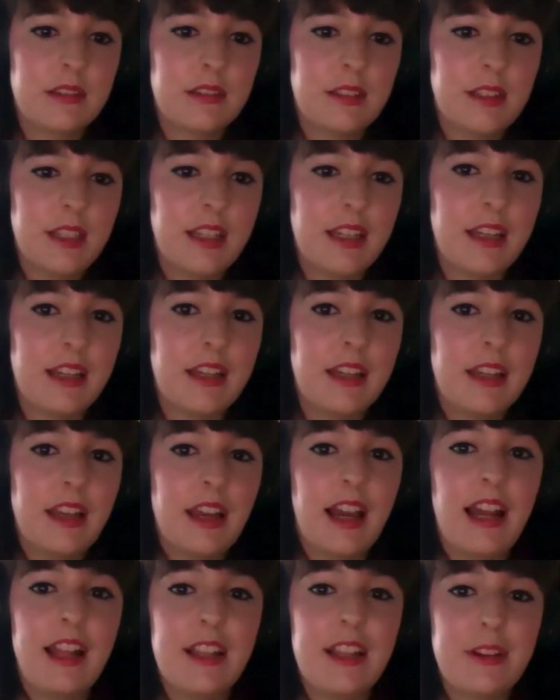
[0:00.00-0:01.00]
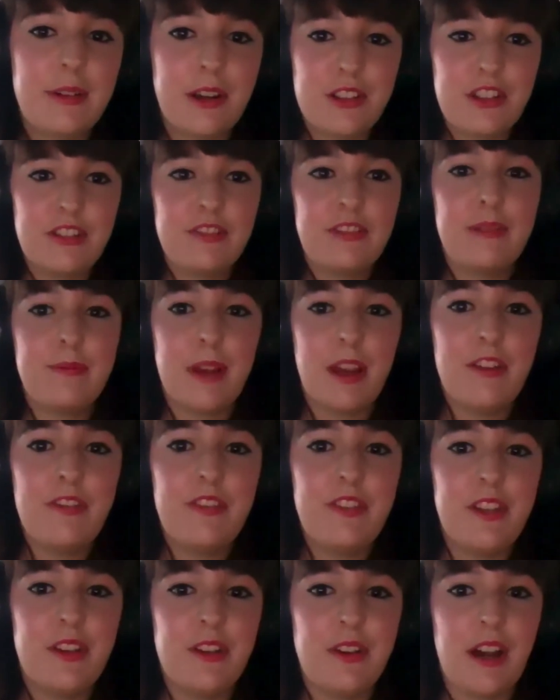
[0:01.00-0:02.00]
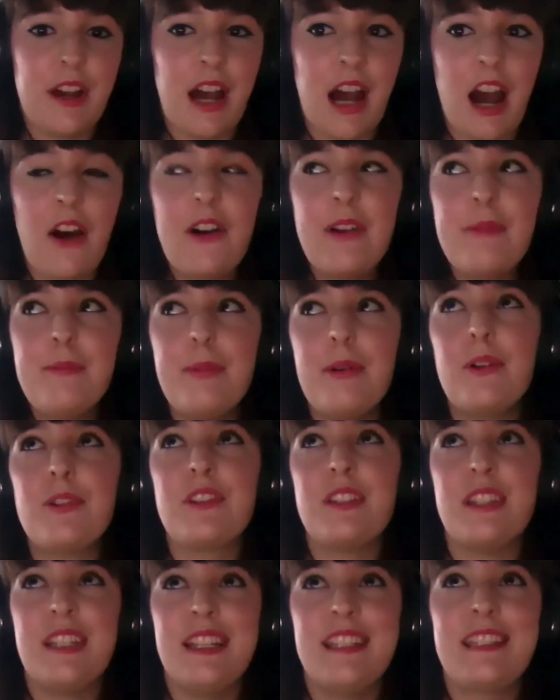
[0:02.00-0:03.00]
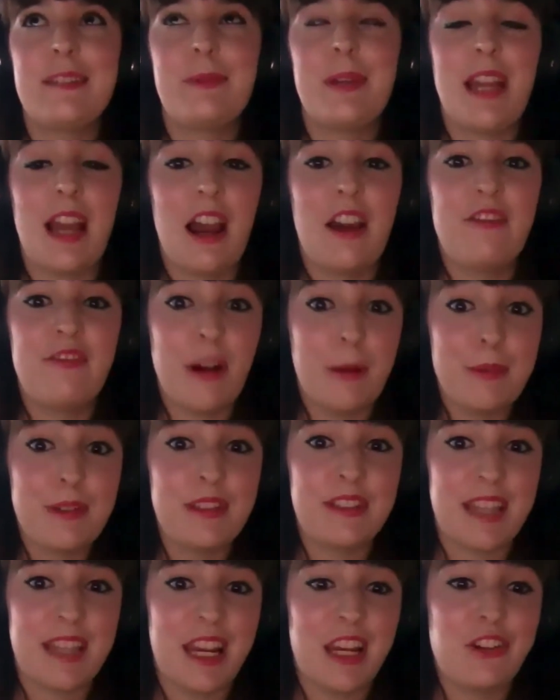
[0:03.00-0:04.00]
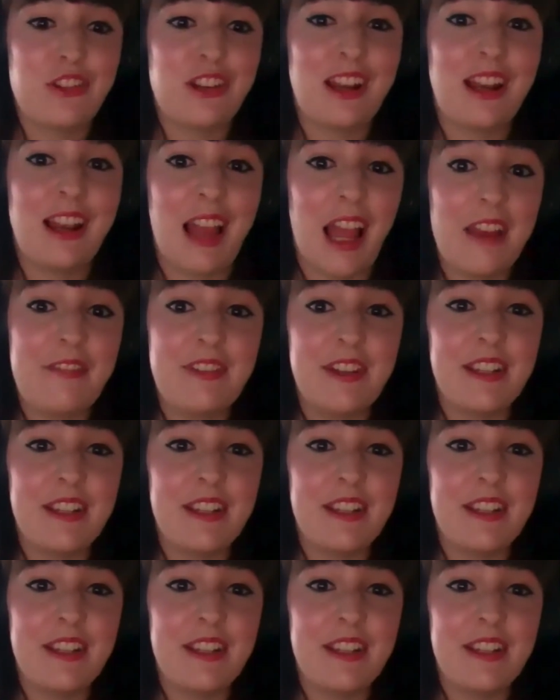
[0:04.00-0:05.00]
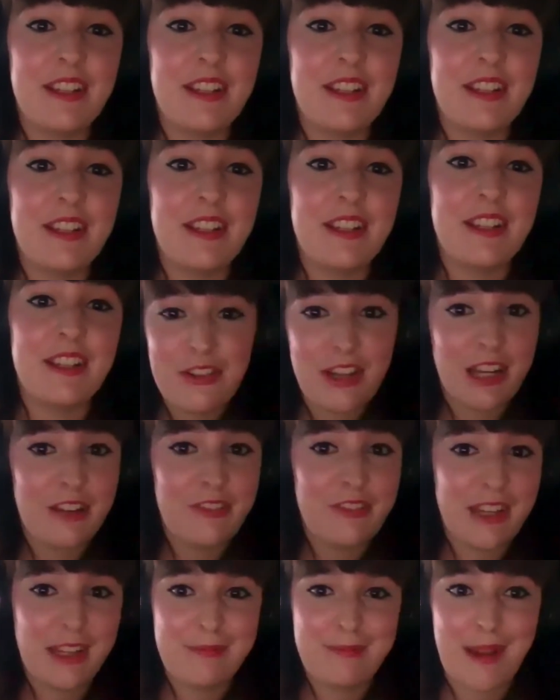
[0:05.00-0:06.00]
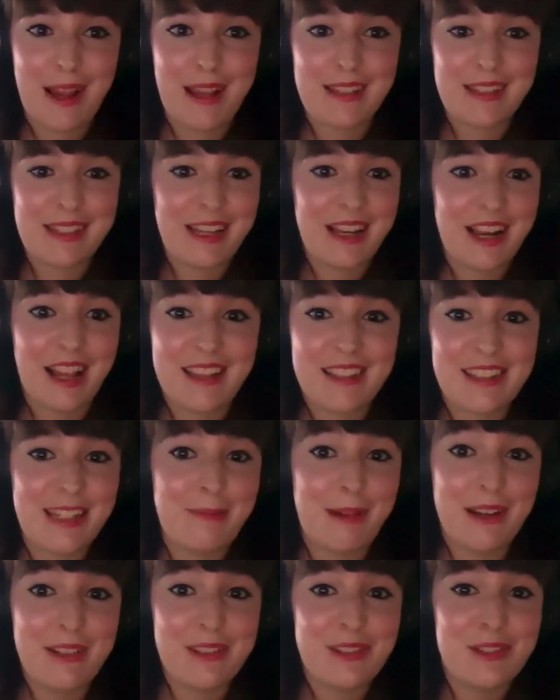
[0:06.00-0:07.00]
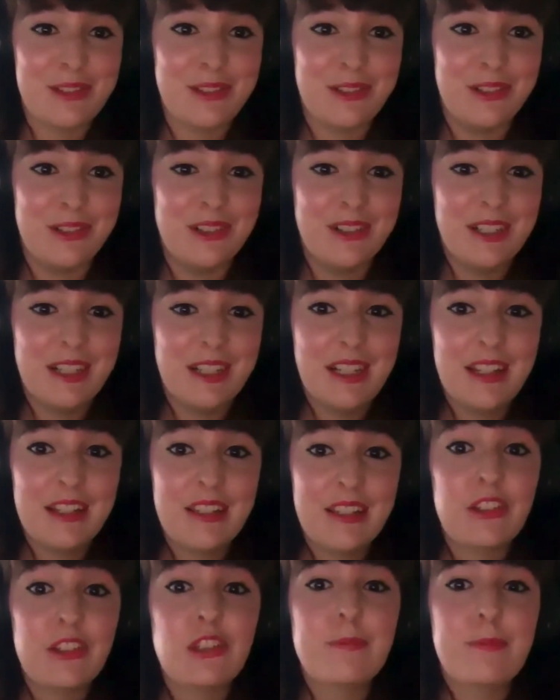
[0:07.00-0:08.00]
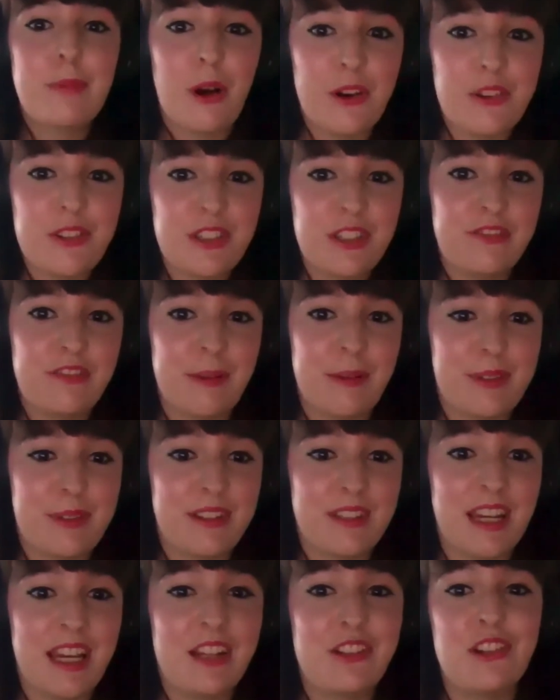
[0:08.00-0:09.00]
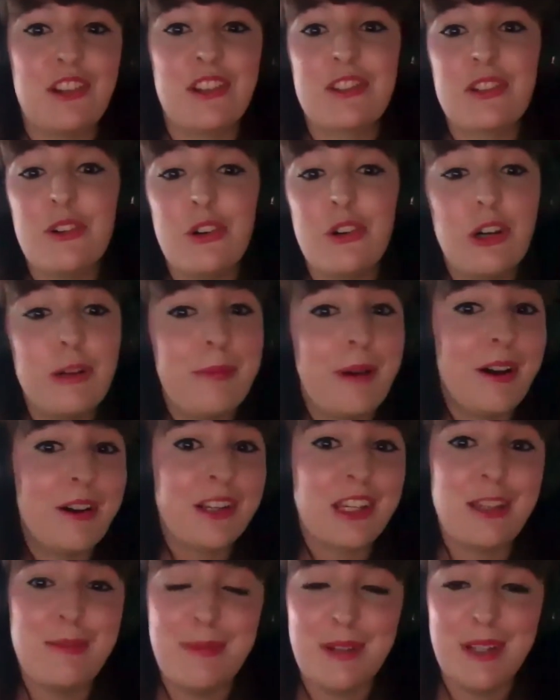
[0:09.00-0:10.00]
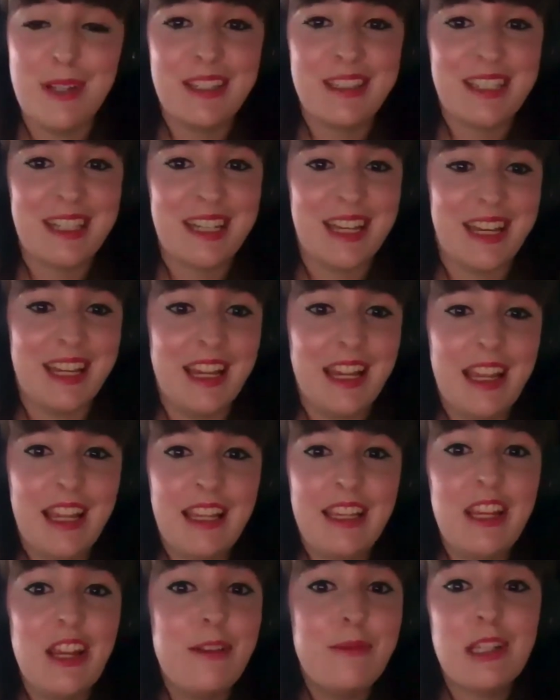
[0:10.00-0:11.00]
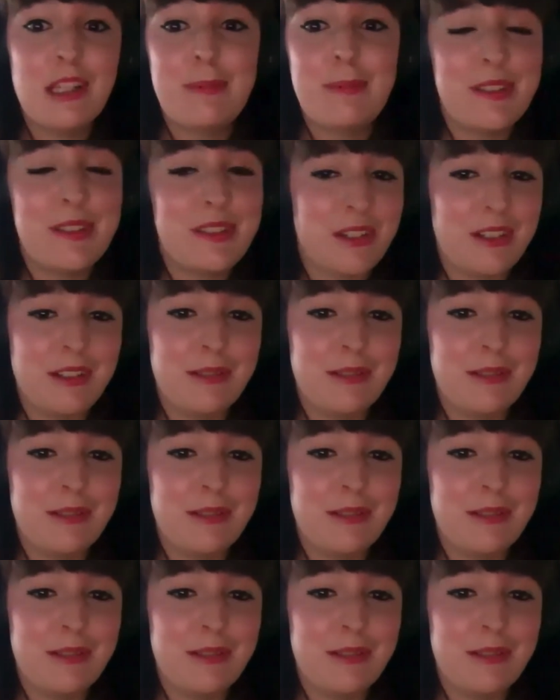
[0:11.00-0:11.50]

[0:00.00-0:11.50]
Yeah. And question for both of you, how important is it we have representation like this on screen? I'm trying to think back to last time I saw such positive representation. It's all about community. It must be so